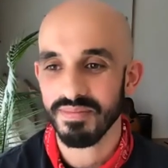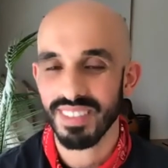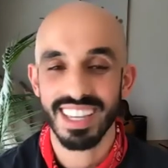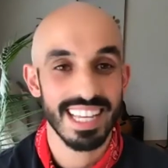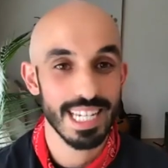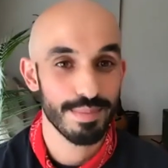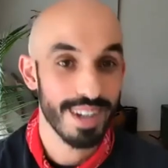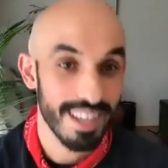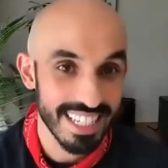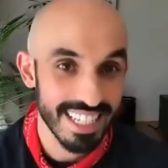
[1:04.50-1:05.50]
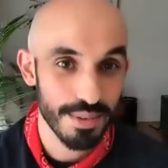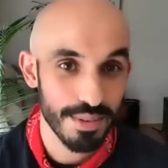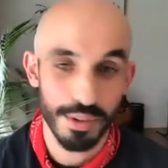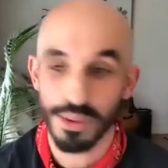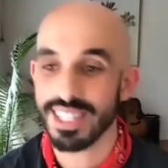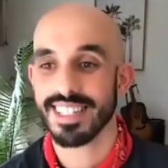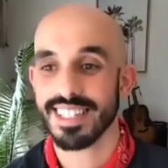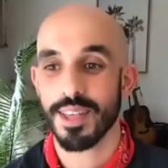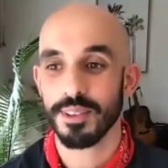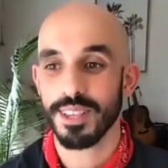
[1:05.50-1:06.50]
And last but not least, we have Quincy
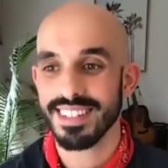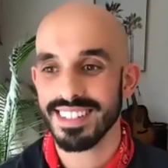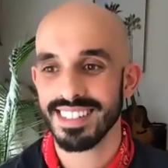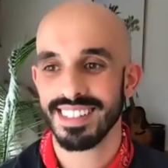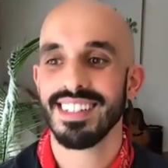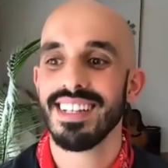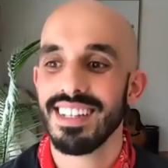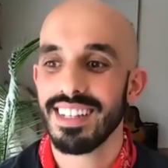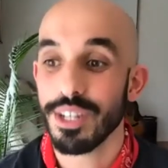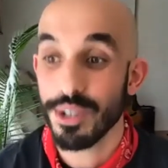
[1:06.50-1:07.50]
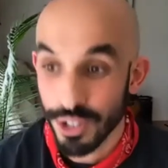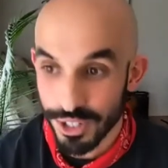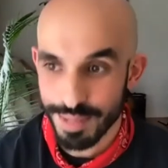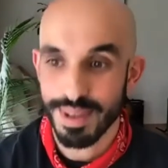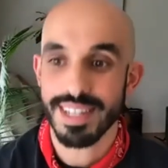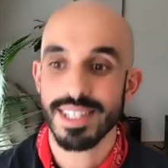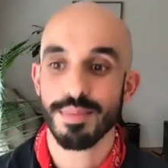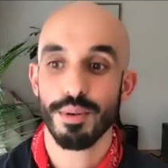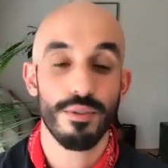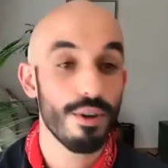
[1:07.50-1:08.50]
Southerland, a New
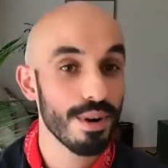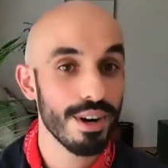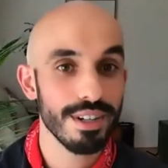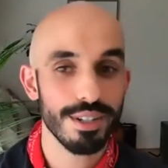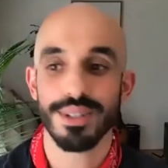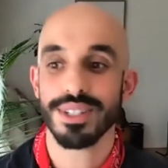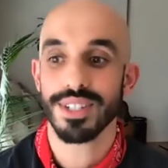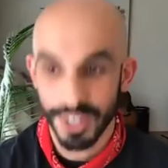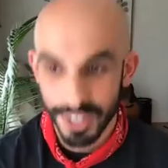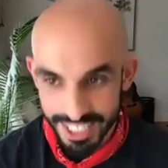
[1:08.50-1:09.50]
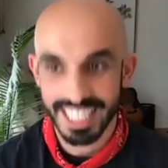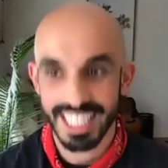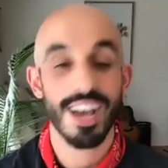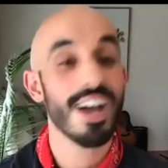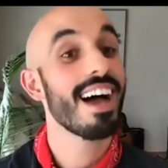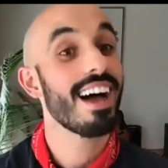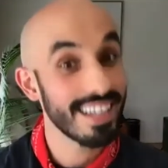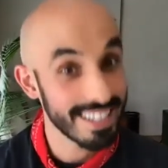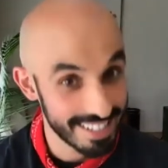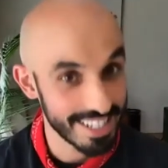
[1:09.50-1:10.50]
Jersey-based performer who is currently
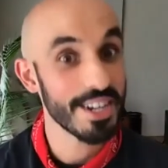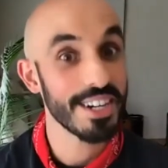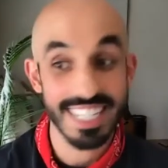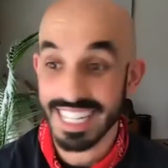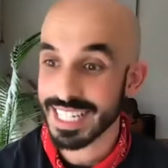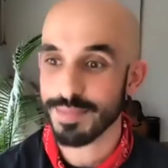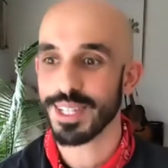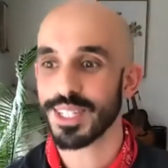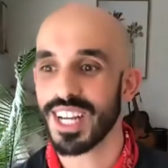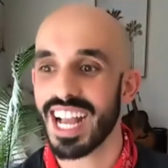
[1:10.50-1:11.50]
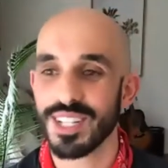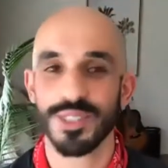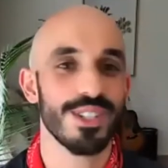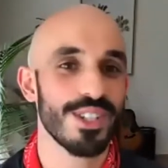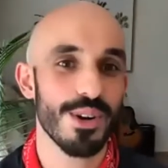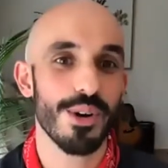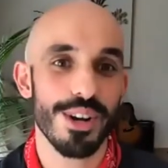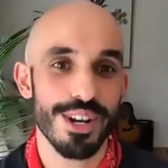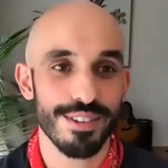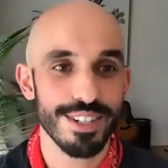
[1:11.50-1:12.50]
a senior dance major at Georgian
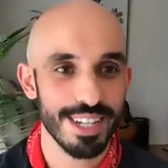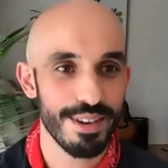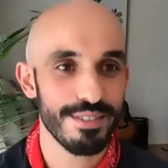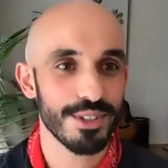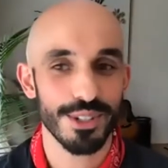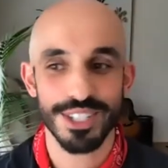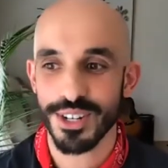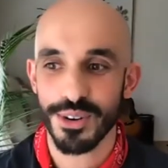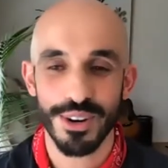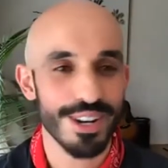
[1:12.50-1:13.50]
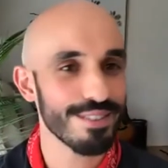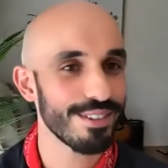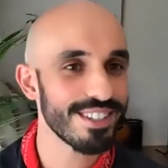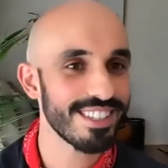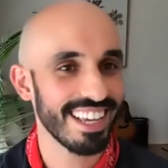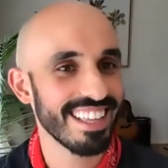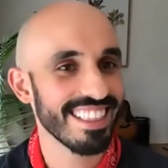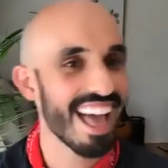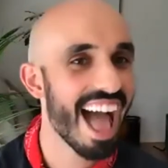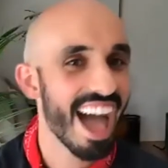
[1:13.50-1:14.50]
Court University. We have Georgian Court University
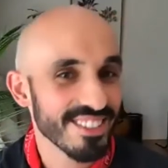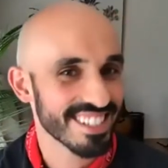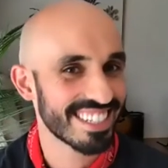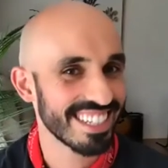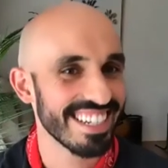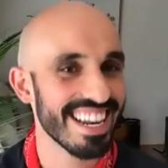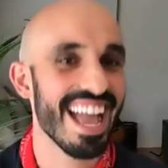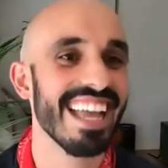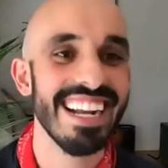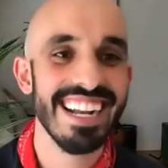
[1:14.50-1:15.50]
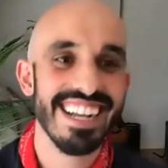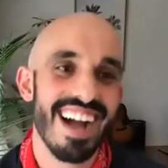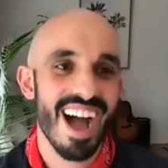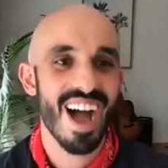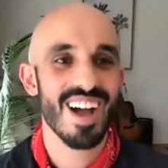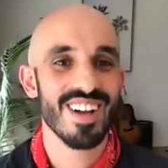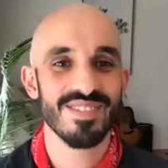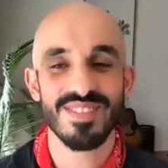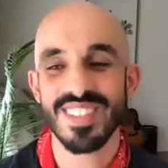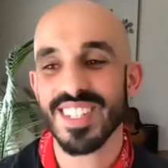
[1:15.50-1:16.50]
in the house tonight.
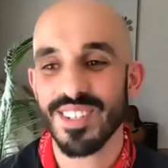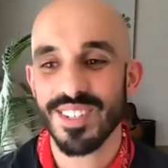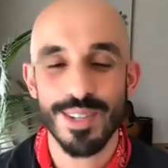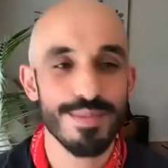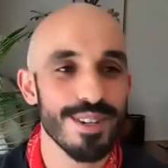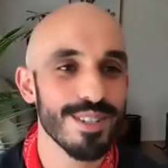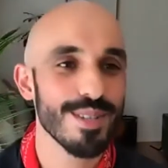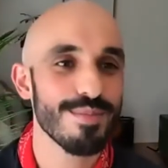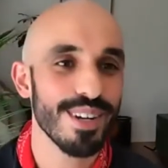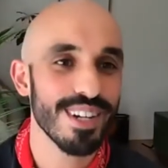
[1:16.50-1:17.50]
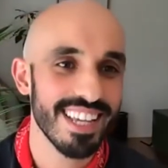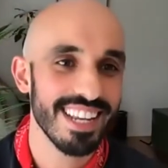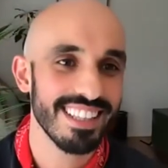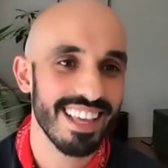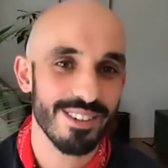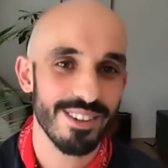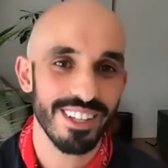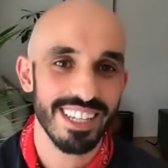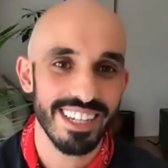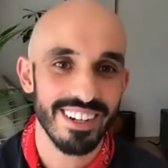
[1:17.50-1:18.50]
So super, super excited that you're
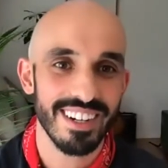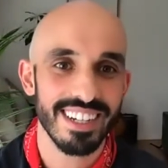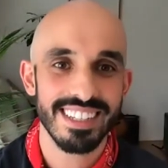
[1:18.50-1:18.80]
all here.